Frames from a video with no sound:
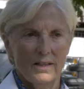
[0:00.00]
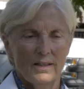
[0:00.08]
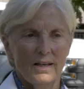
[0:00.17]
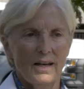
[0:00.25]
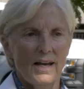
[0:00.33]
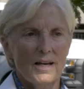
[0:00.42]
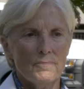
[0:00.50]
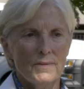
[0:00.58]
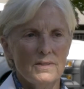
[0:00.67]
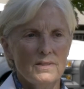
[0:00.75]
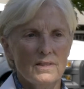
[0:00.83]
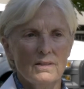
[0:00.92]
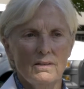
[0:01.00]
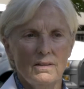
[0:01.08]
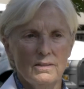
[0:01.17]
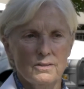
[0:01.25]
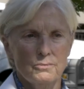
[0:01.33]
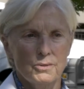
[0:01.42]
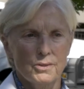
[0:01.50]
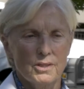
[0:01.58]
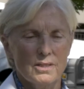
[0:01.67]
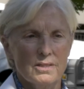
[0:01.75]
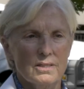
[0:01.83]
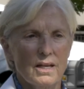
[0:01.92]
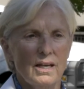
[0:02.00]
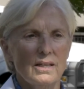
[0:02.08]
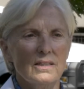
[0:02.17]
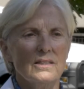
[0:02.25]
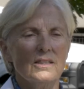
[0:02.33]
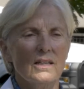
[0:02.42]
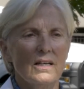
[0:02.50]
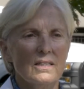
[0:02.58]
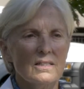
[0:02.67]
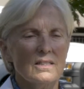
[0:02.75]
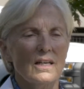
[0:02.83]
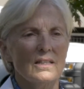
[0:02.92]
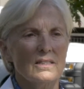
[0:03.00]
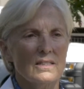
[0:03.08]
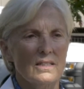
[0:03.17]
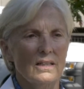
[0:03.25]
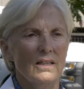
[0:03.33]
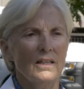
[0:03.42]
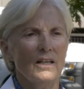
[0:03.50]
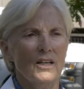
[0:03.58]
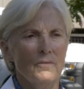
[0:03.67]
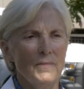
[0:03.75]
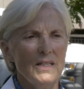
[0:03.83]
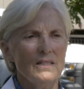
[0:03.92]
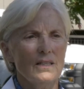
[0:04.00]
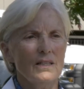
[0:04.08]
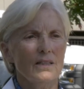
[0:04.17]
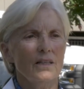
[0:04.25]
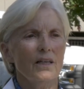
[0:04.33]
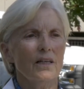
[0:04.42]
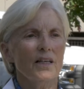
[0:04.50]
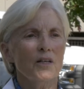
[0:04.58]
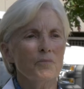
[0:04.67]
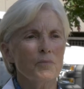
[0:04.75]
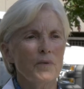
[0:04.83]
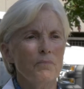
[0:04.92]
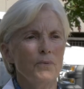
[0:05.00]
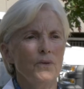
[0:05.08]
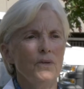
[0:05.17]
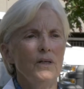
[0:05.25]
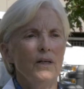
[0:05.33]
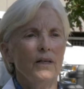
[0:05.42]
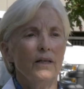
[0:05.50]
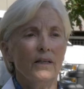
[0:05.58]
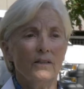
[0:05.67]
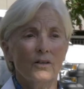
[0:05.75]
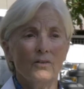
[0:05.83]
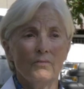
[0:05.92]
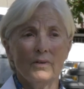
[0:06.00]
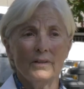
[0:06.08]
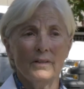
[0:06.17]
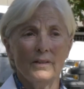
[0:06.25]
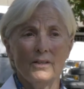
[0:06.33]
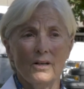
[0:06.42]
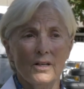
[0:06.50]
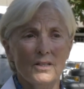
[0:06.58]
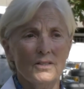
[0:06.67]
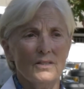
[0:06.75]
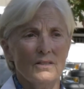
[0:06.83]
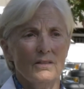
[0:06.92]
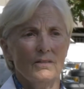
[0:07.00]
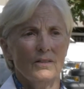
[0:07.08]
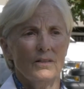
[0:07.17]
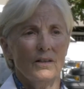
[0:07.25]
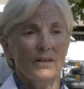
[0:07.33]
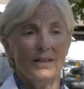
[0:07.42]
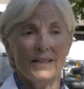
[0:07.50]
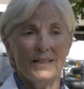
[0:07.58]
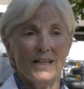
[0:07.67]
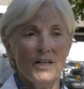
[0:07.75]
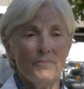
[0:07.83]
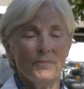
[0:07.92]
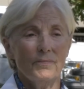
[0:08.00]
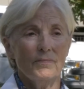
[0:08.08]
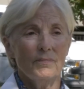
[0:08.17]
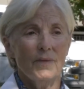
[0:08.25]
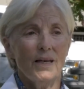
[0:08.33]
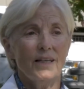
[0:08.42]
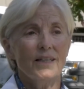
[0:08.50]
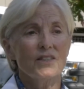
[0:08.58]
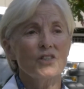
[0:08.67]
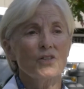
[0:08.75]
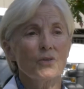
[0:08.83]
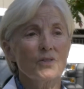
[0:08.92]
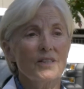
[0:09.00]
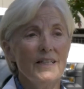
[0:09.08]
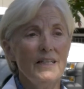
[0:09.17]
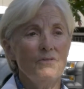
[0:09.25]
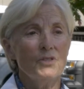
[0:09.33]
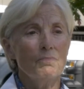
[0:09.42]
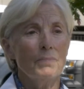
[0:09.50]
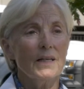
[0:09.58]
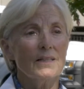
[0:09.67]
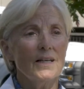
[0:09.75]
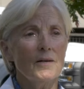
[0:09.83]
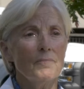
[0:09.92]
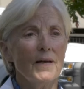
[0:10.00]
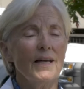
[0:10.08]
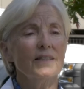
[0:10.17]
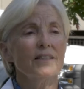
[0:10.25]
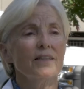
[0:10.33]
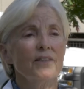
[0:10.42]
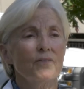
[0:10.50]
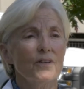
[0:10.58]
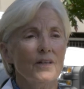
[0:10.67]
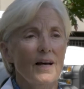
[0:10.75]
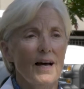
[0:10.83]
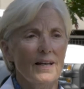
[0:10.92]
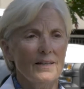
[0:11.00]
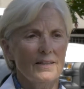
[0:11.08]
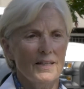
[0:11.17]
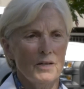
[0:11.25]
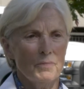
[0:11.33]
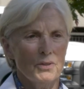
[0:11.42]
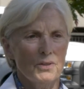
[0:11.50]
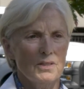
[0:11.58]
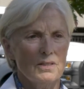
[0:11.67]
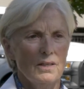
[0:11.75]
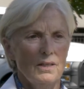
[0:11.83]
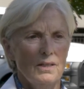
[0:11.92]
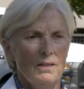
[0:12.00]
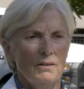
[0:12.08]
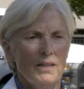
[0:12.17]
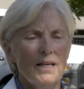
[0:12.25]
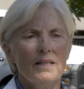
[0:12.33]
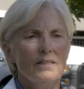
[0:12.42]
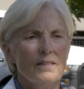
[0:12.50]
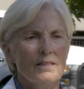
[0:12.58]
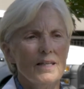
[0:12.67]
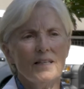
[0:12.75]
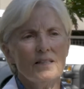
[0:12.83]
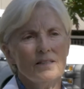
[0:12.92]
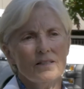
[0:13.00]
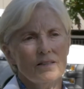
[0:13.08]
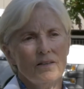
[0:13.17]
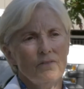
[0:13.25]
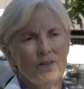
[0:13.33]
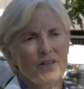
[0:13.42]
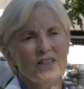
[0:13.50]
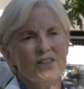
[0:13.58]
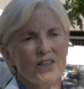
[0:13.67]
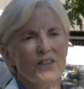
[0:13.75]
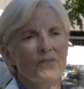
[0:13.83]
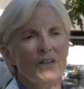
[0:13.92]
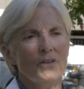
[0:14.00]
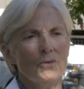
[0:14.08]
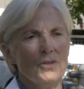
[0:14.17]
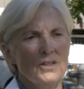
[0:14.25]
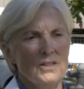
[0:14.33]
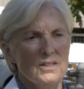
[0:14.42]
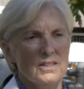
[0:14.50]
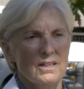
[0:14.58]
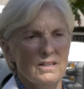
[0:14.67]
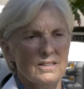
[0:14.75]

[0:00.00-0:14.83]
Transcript: that happens in all of the wards, and it just has done an amazing thing. It helps people get their yards cleaned up, and it gets those leaves picked up and delivered out of the neighborhoods. That is a very significant ordinance in our